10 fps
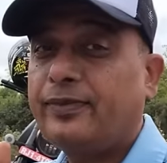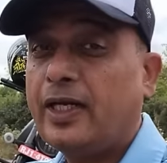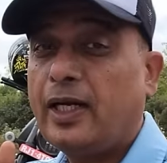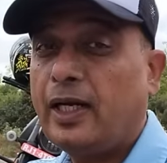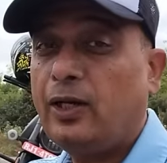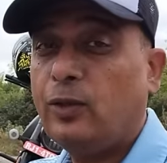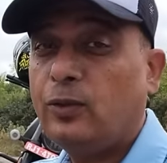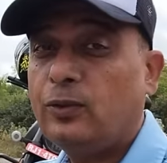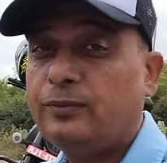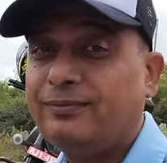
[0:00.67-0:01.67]

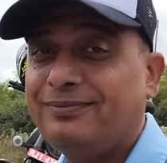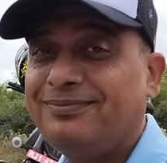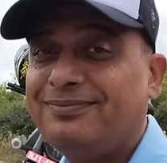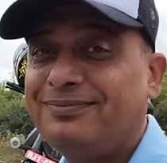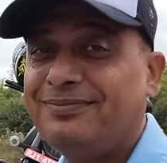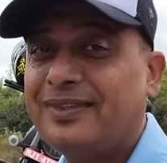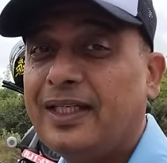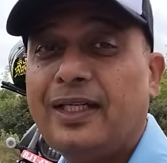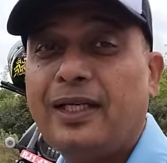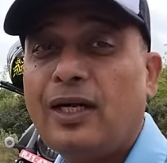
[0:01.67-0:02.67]
Hello.
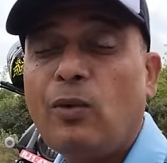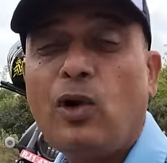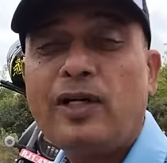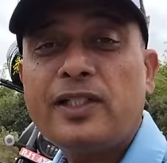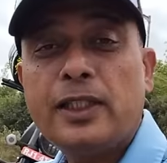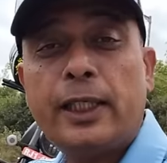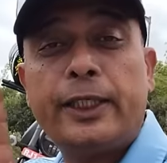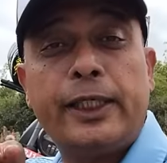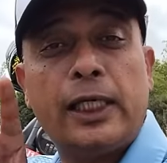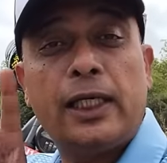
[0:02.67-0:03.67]
What is a
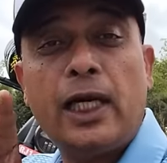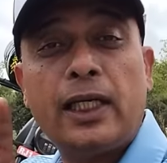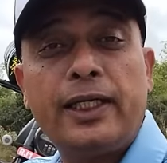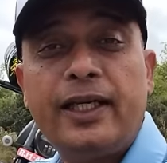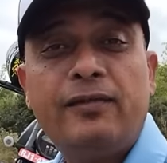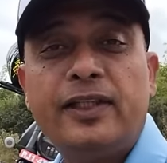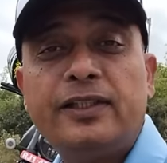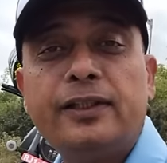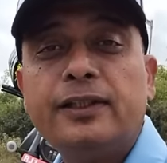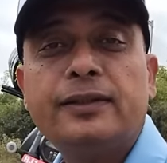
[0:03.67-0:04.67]
real
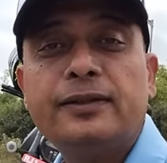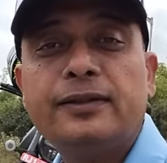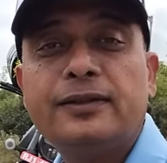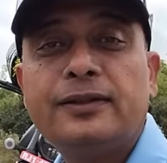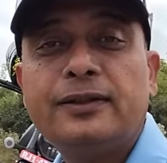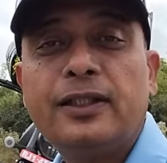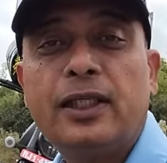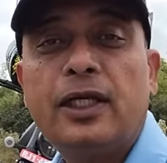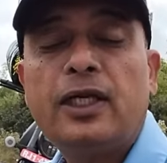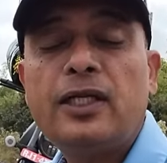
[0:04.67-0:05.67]
Harley-Davidson?
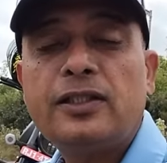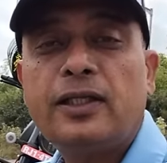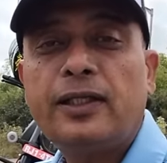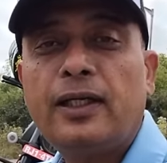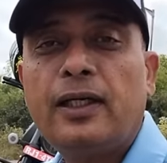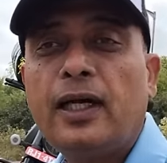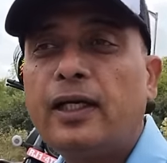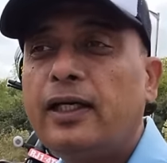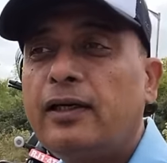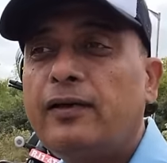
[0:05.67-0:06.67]
Does a real
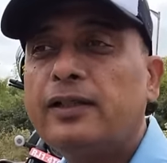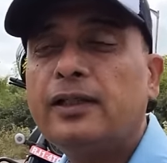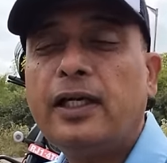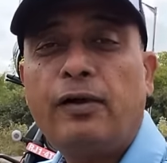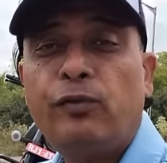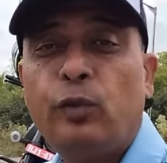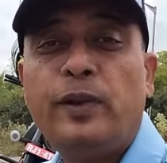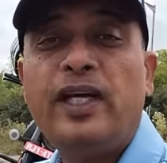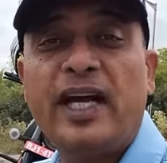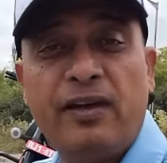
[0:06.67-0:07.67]
Harley-Davidson have to
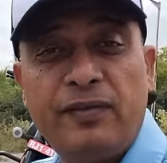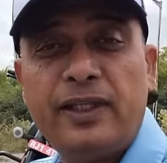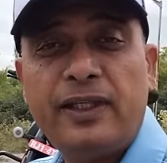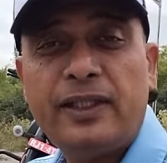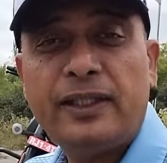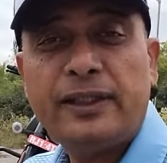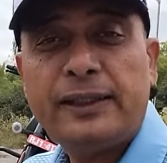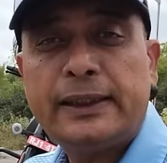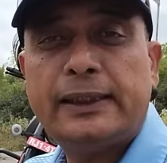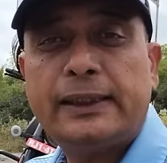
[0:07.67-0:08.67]
be heavy?
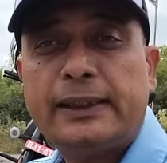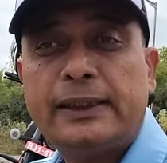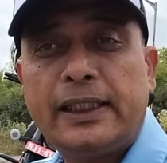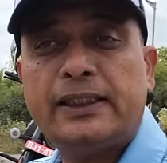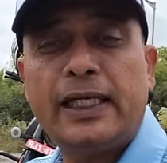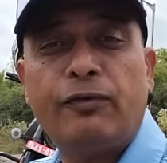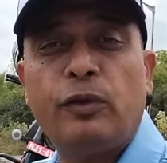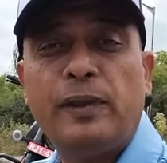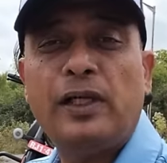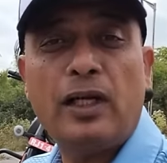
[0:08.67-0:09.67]
Does it have to
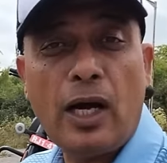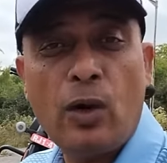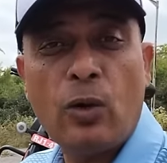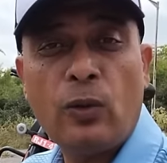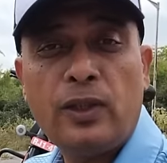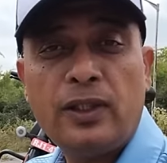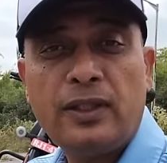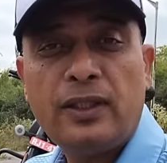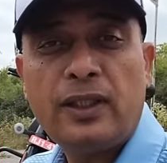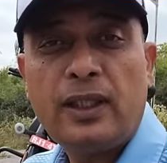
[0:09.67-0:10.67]
be loud?
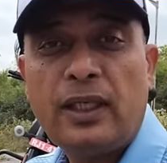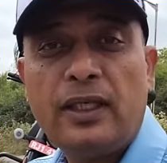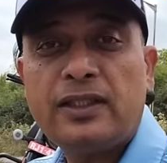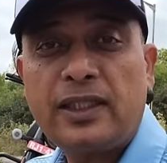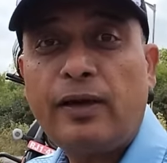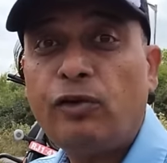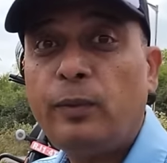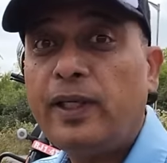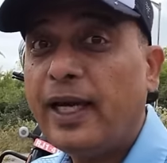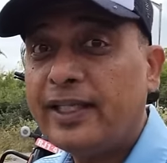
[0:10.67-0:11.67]
Does it have to
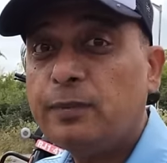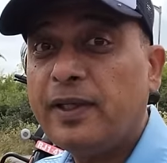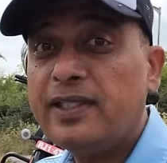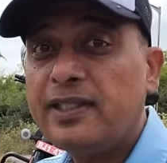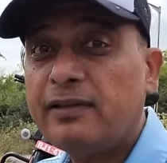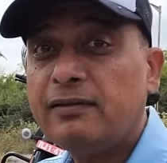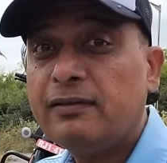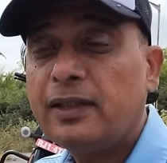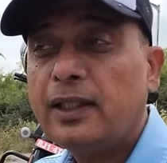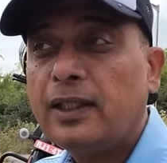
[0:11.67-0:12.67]
be expensive?
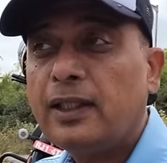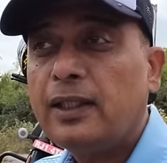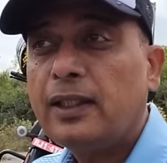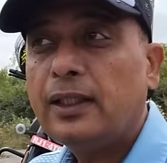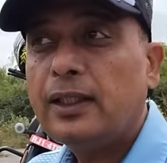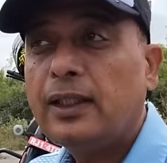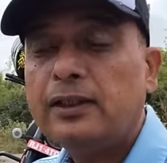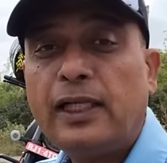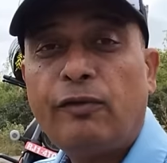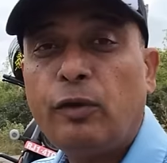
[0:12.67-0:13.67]
Does it
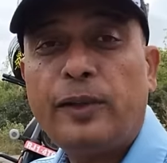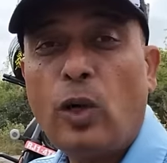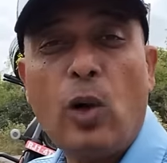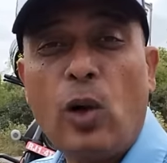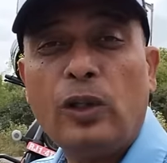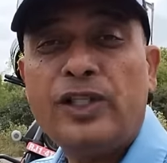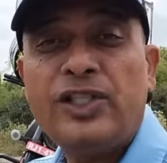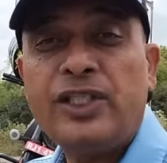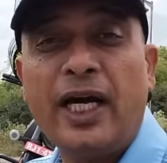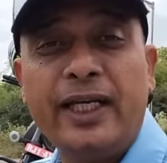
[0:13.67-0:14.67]
have to be all
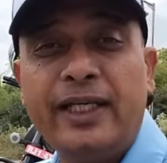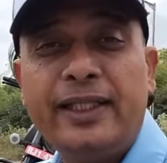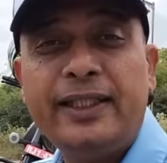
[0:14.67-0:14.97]
shiny?